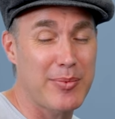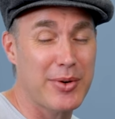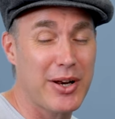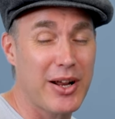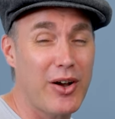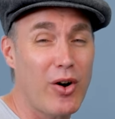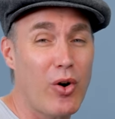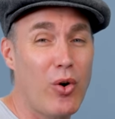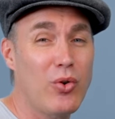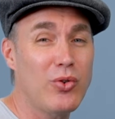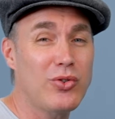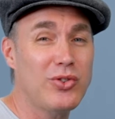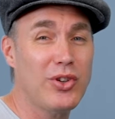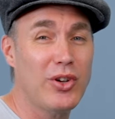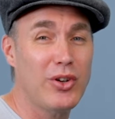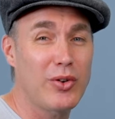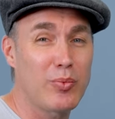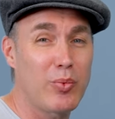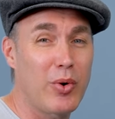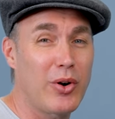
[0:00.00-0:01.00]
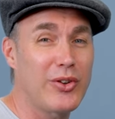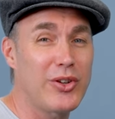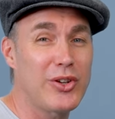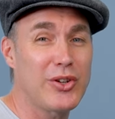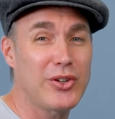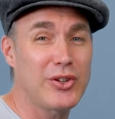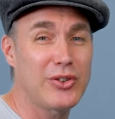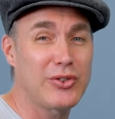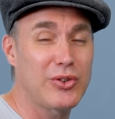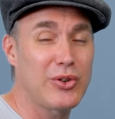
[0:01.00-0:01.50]
but I also want
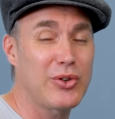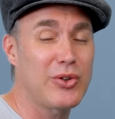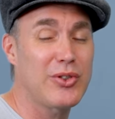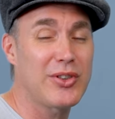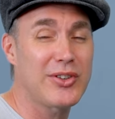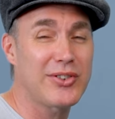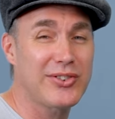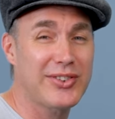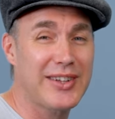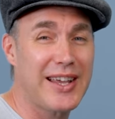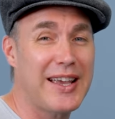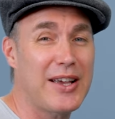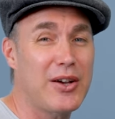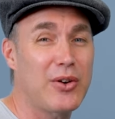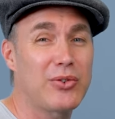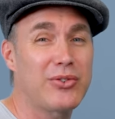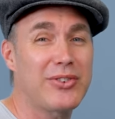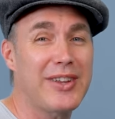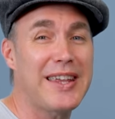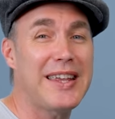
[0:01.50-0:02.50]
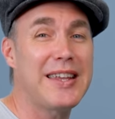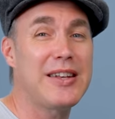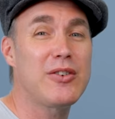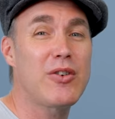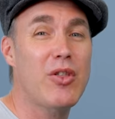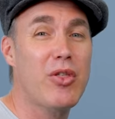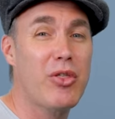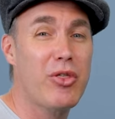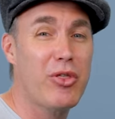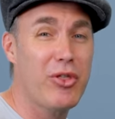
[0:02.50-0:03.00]
you to do the scales
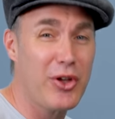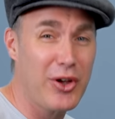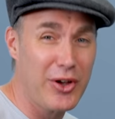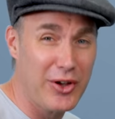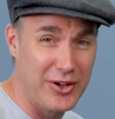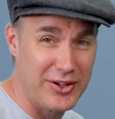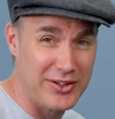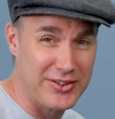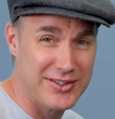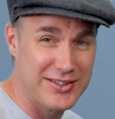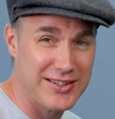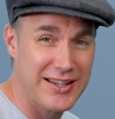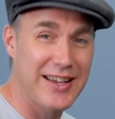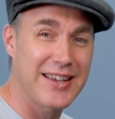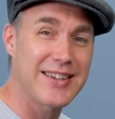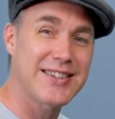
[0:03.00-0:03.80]
in thirds,